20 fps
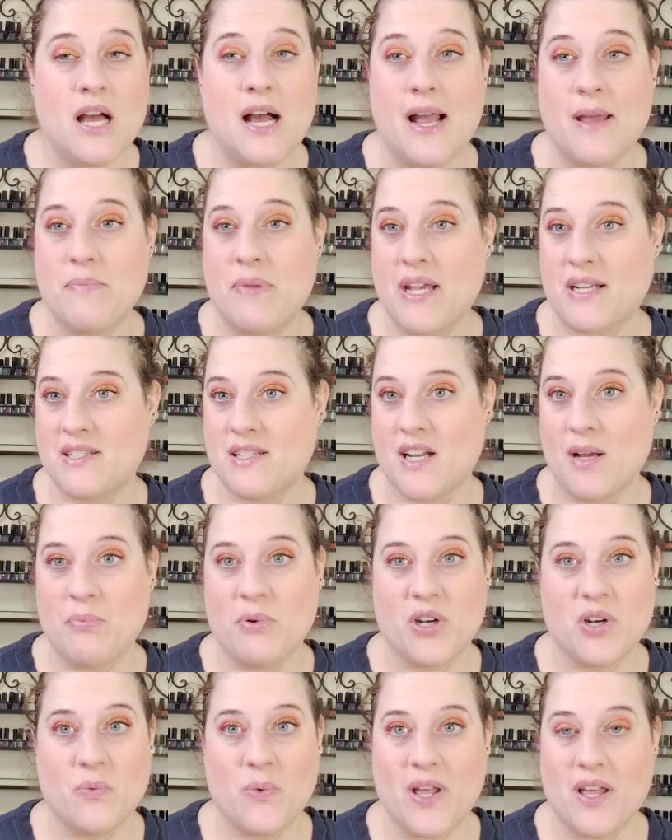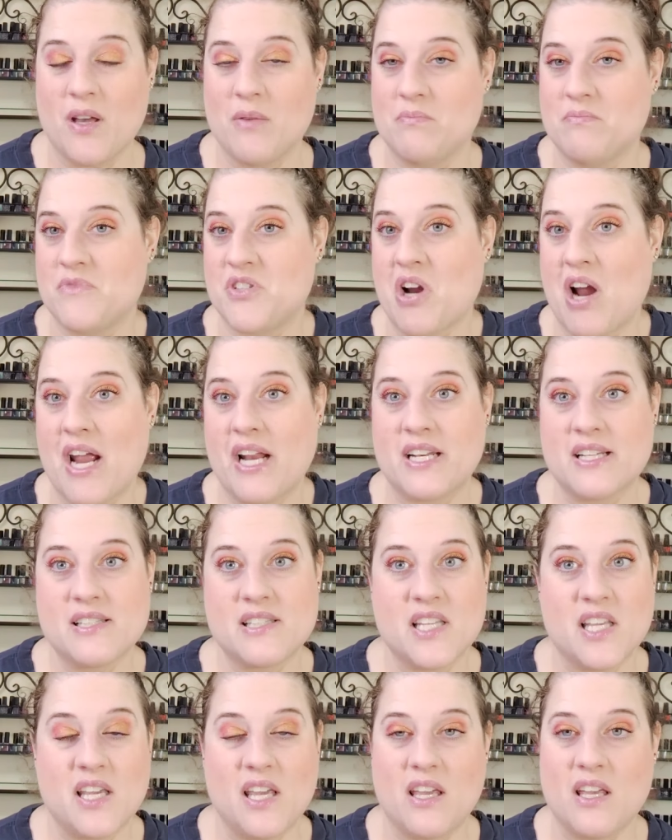I picked it up on a whim trying to
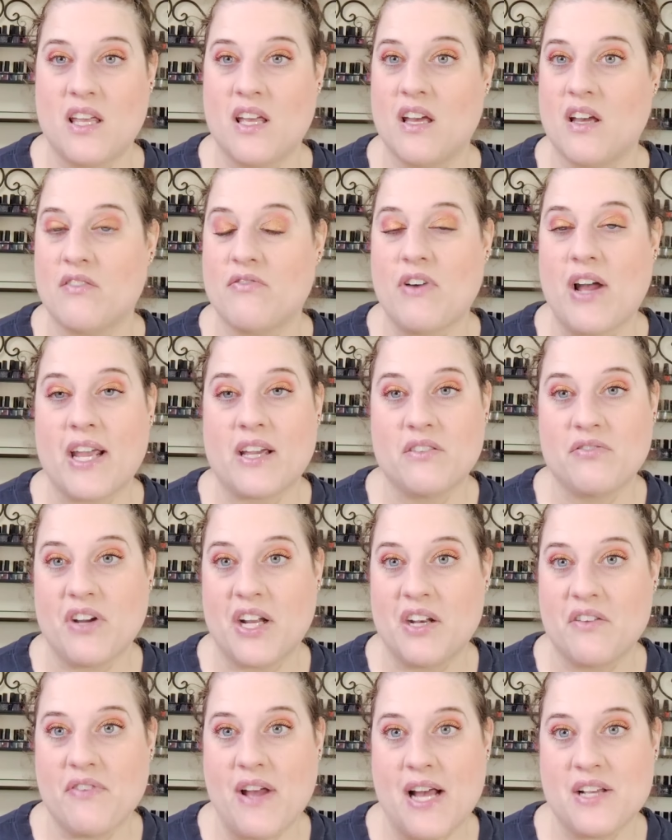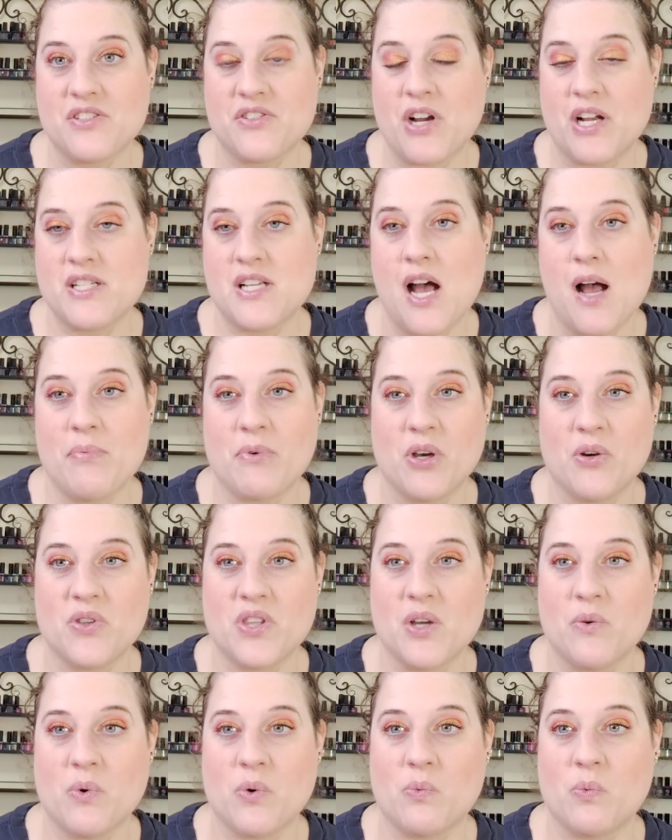see if I could find a Fast Dry top coat
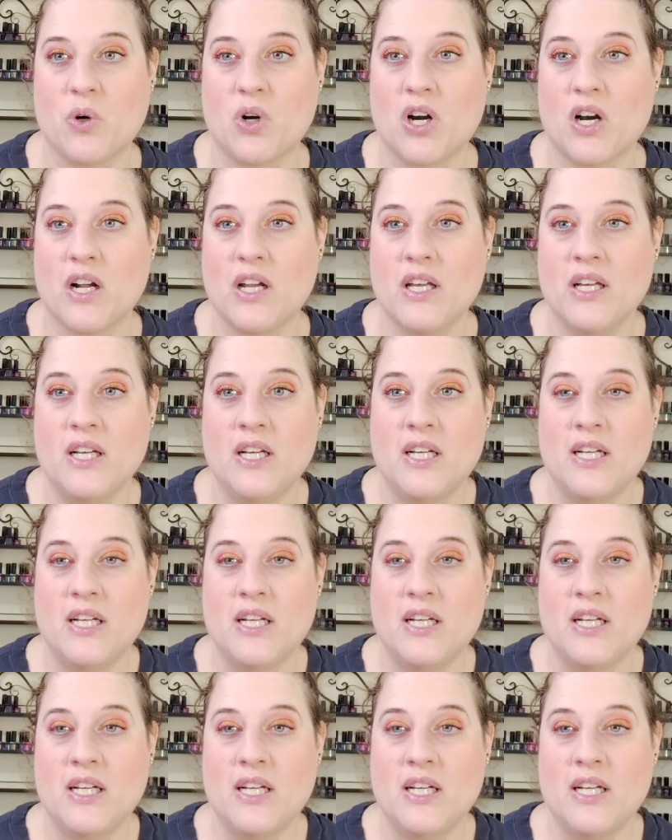that would work.